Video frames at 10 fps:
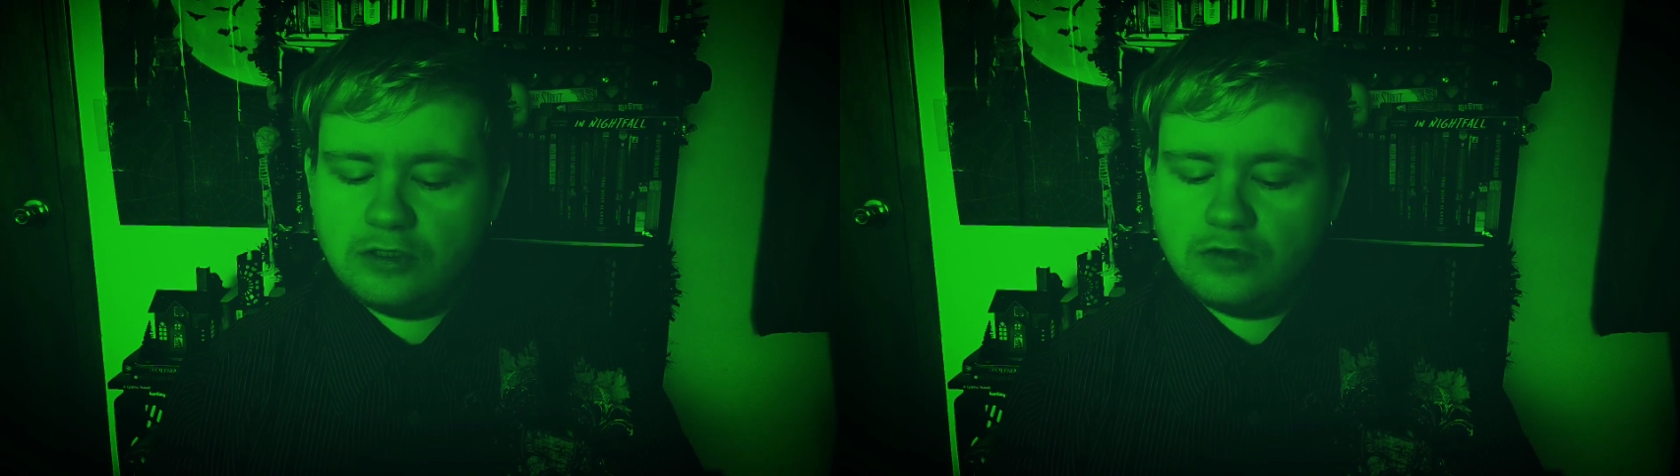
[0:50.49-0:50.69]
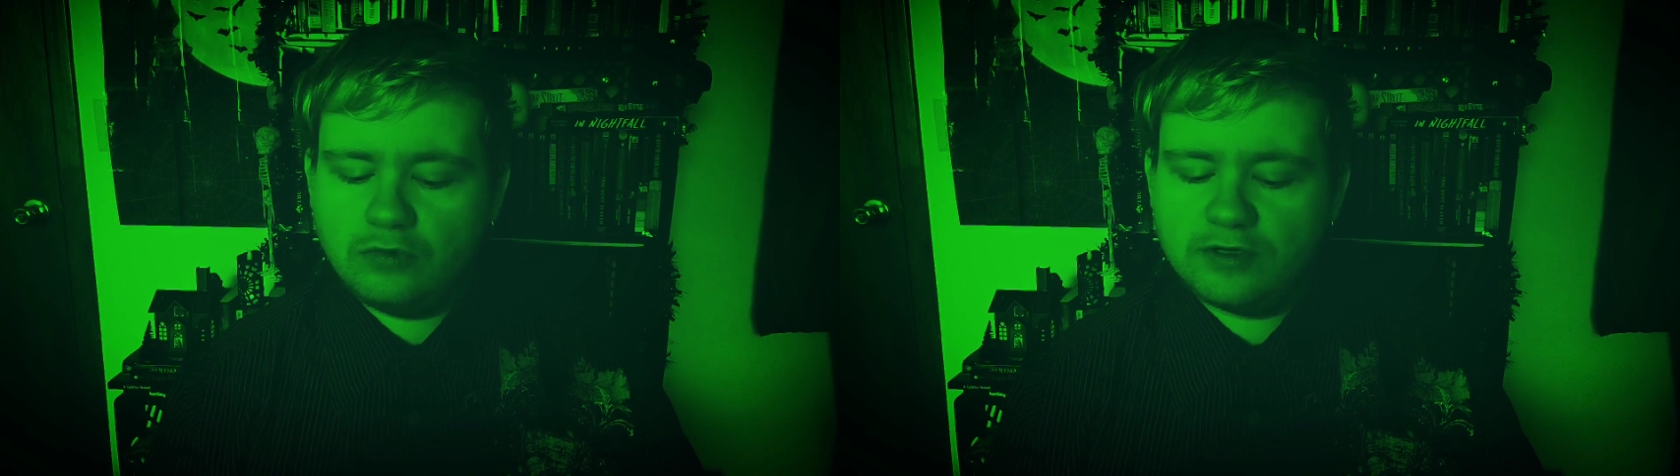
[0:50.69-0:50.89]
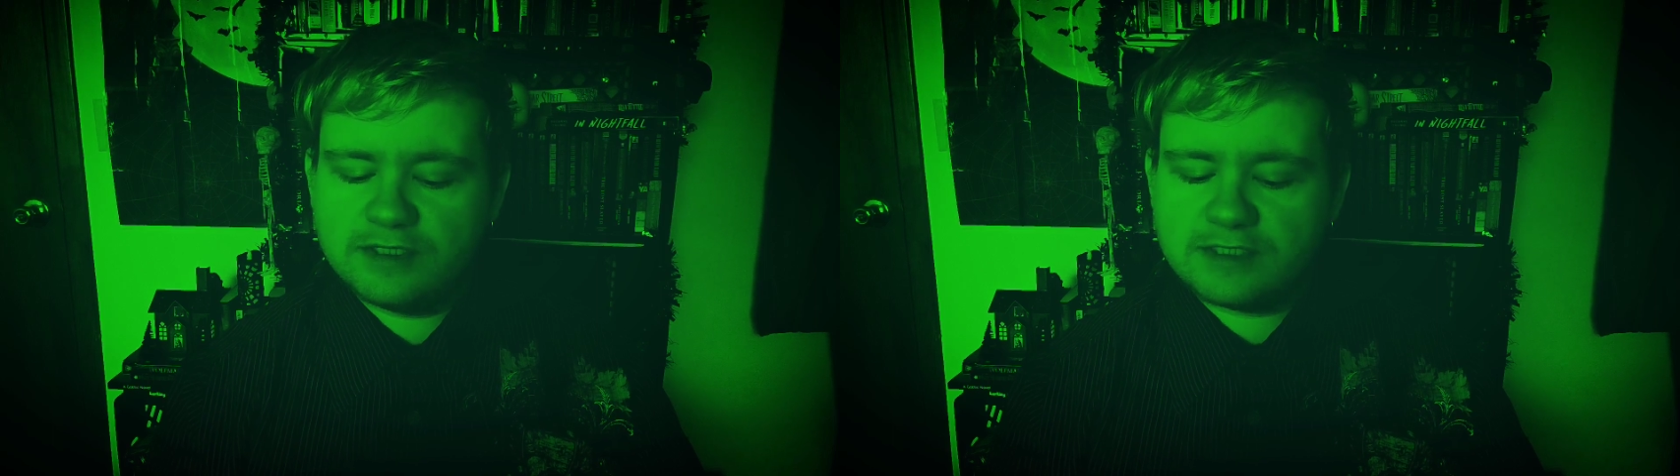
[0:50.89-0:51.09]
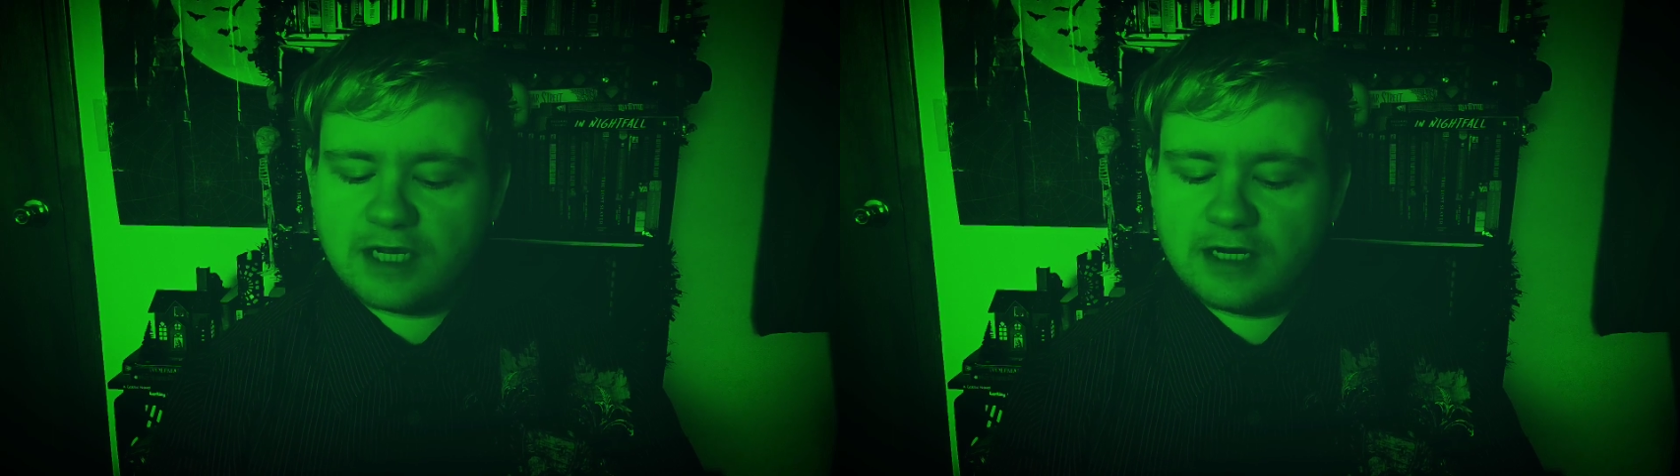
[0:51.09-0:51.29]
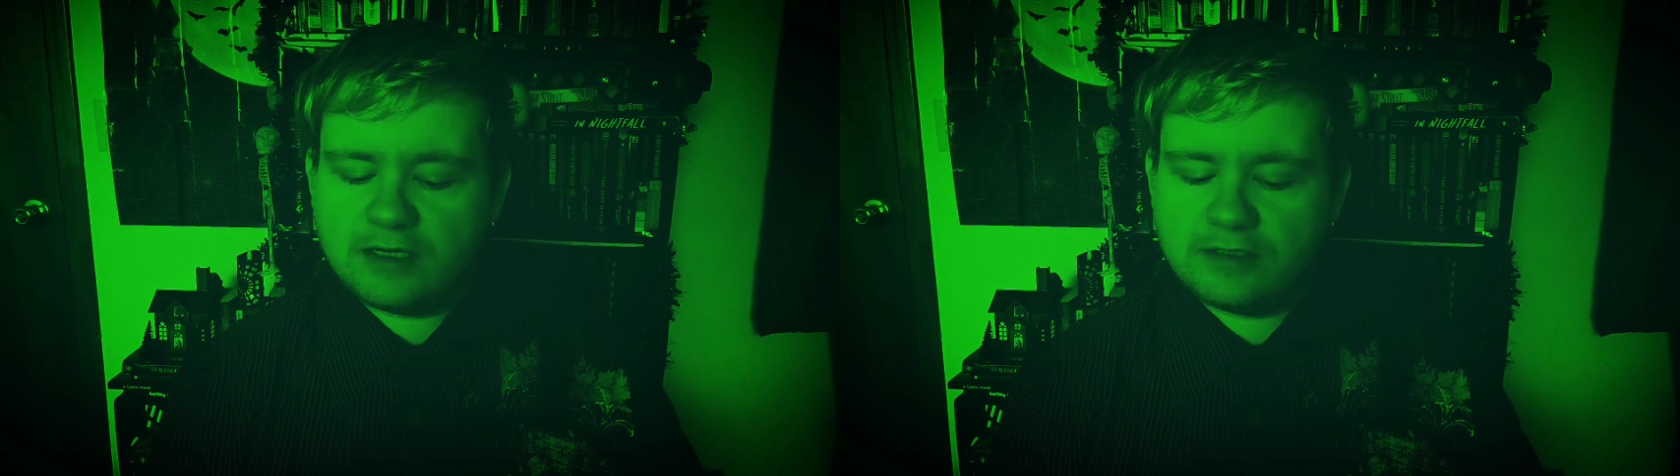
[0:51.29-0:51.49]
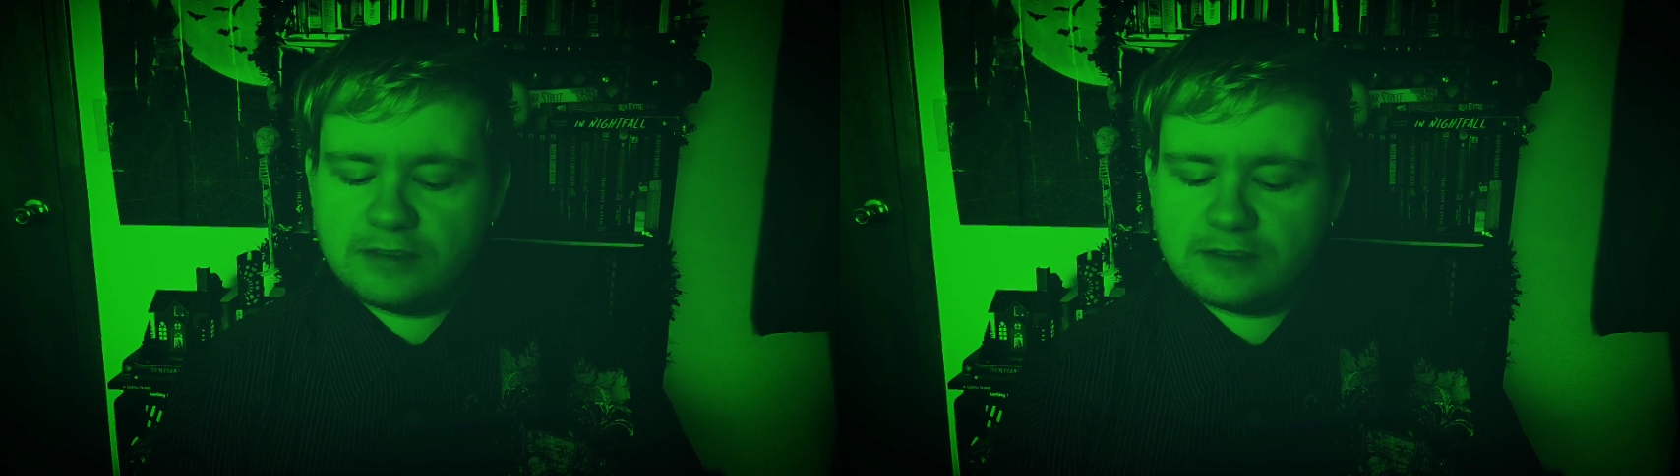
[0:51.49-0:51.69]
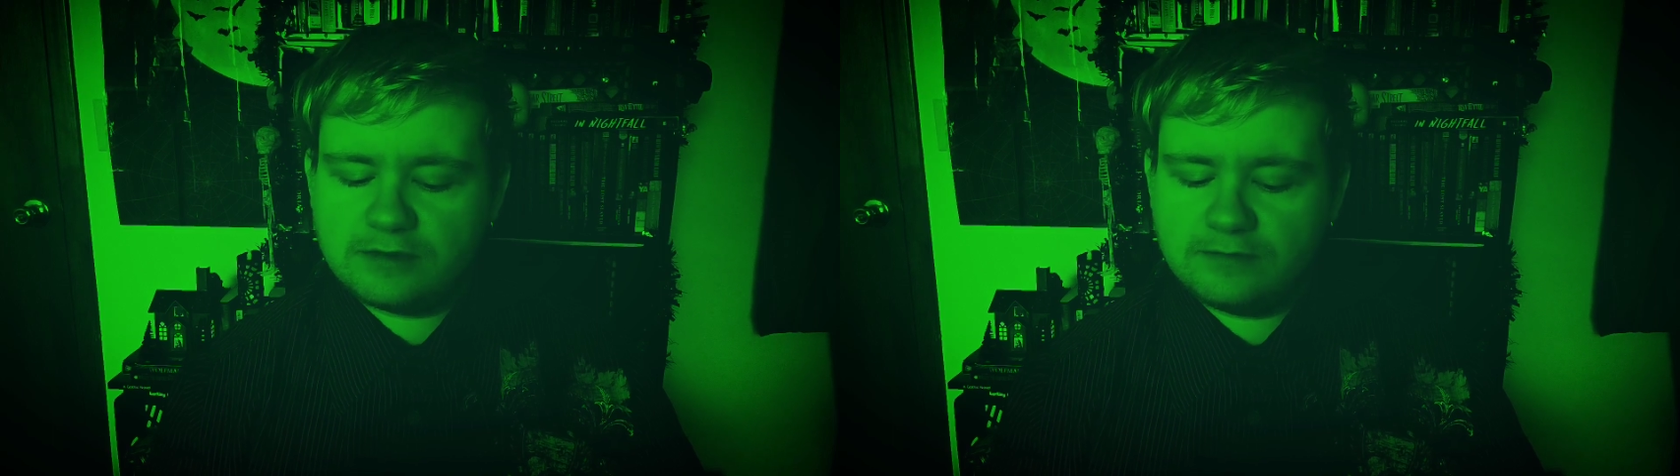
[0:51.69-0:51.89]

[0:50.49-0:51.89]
your desires.